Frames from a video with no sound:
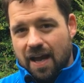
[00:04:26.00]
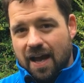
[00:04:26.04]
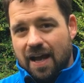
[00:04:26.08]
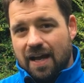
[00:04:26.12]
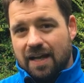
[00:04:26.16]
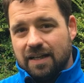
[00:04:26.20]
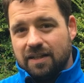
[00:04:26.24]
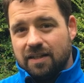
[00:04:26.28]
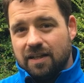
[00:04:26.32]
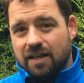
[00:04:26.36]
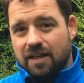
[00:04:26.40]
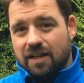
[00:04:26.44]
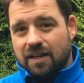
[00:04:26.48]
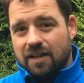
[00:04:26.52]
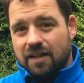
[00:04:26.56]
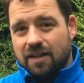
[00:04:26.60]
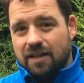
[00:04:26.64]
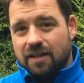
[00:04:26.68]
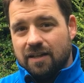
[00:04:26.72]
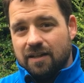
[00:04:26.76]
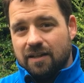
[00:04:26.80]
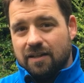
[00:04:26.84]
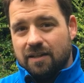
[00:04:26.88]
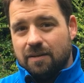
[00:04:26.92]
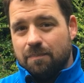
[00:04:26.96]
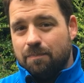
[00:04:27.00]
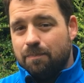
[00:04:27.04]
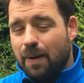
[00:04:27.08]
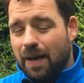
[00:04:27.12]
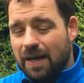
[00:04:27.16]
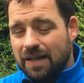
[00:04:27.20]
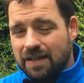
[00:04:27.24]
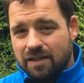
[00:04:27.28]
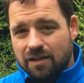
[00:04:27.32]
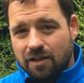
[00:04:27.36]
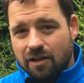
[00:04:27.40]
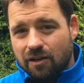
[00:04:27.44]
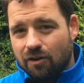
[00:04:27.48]
And the
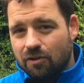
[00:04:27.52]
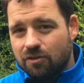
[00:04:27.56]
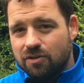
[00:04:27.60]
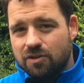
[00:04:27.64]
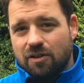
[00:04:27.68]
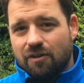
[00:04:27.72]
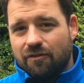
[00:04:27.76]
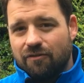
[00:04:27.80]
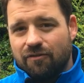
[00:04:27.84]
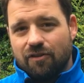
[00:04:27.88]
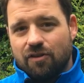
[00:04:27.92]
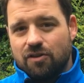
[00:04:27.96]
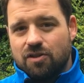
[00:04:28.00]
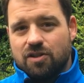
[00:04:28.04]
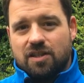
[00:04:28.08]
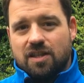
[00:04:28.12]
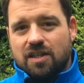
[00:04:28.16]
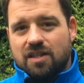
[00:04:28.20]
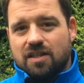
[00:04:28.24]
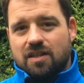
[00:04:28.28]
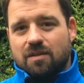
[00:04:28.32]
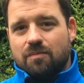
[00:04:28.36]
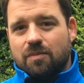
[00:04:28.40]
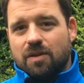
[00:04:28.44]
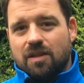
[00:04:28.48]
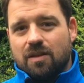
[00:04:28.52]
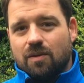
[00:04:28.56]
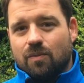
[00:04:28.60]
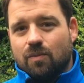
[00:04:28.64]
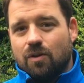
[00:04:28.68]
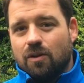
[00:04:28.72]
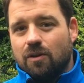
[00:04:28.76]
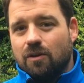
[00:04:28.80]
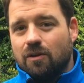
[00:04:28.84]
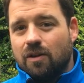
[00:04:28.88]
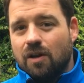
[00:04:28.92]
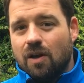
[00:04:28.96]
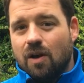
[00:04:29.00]
best cluster flush system in the
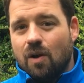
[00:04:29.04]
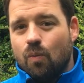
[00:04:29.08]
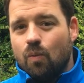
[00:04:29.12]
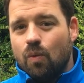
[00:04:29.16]
world